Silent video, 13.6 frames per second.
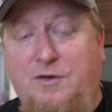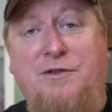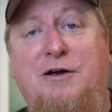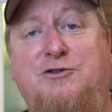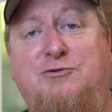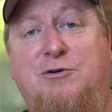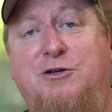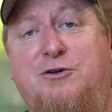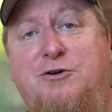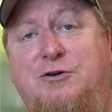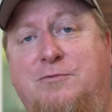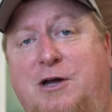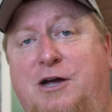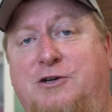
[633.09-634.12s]
That was really
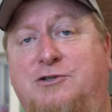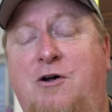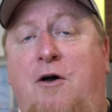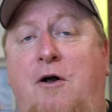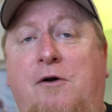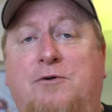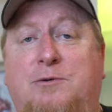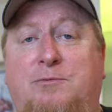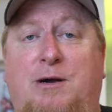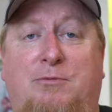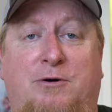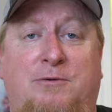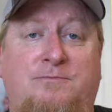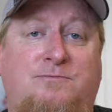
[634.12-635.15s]
good, guys.
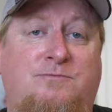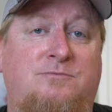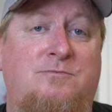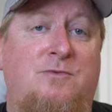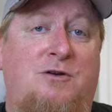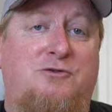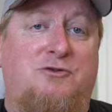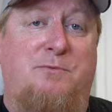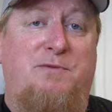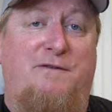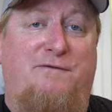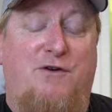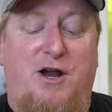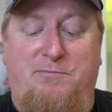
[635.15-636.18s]
Remember, don't
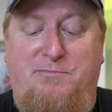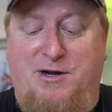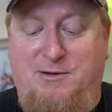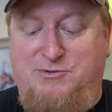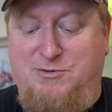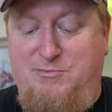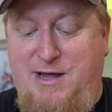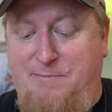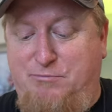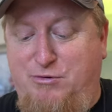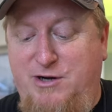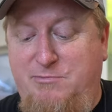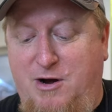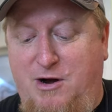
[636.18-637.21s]
be afraid to pick up some of that
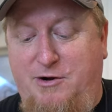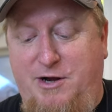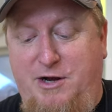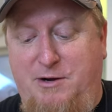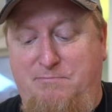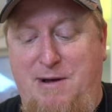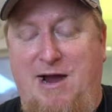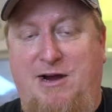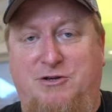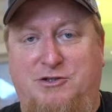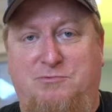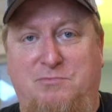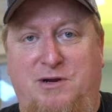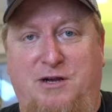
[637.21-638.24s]
pre-marinated
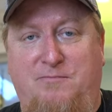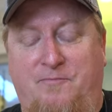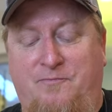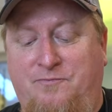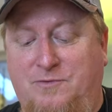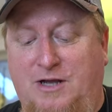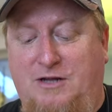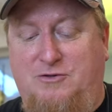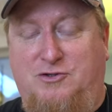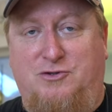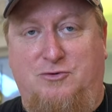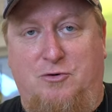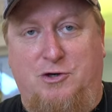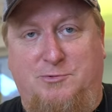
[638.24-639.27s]
packaged meat at the
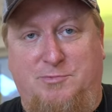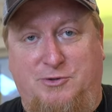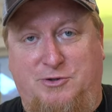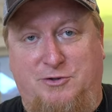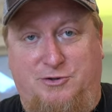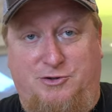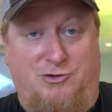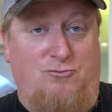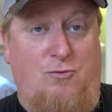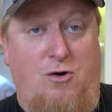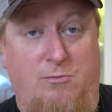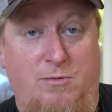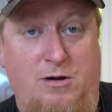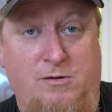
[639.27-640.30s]
store, especially the
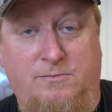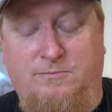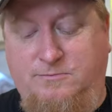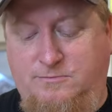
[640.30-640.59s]
shawarma.